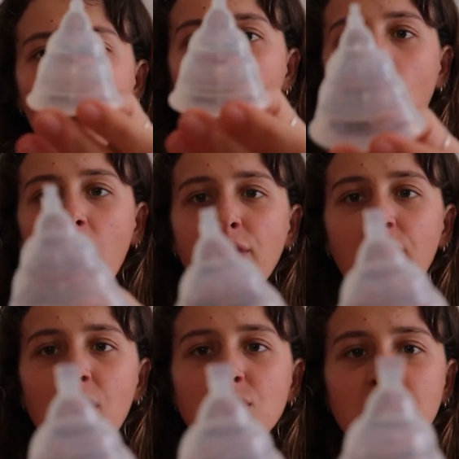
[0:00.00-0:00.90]
a lot of
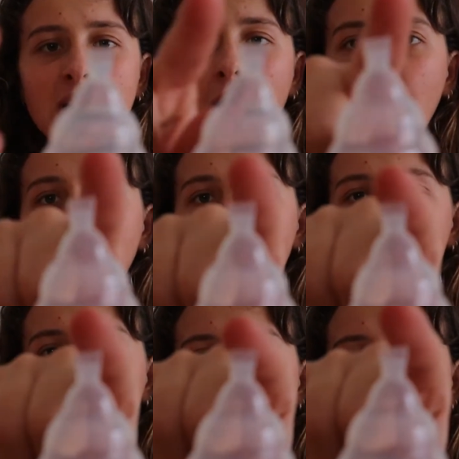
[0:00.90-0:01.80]
videos will tell
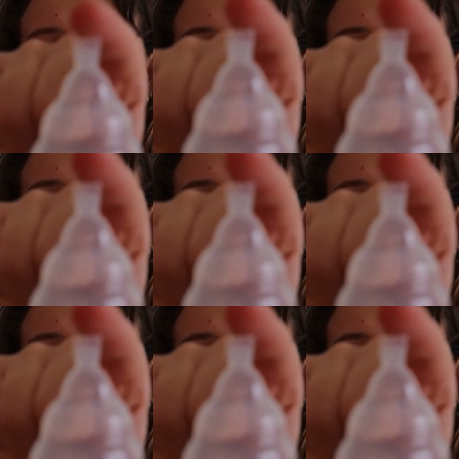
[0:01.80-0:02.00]
you this